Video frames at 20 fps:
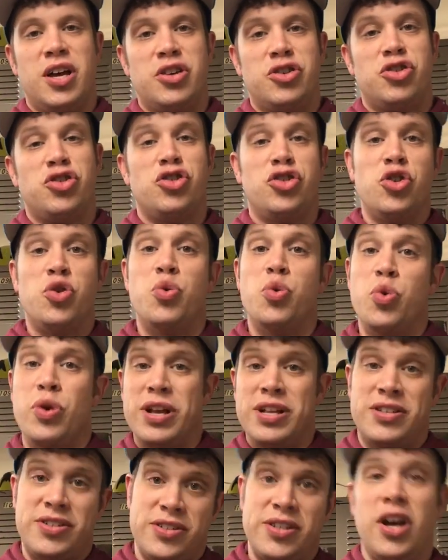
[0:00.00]
shoe
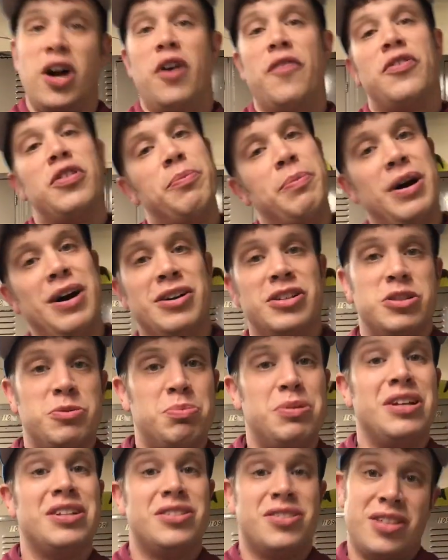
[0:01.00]
itself. The Balance
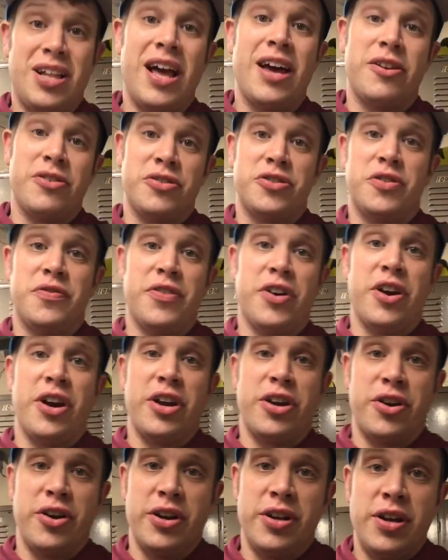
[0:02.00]
Plus sliders are very
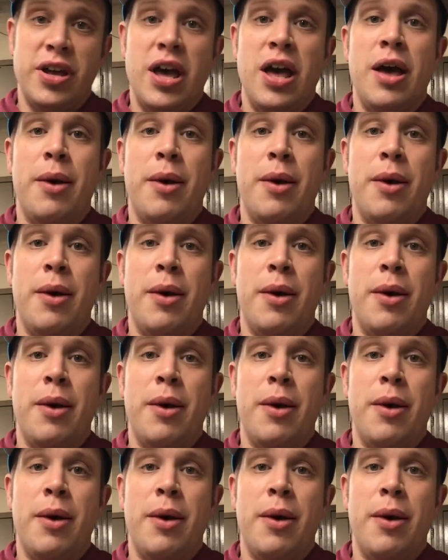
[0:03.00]
good,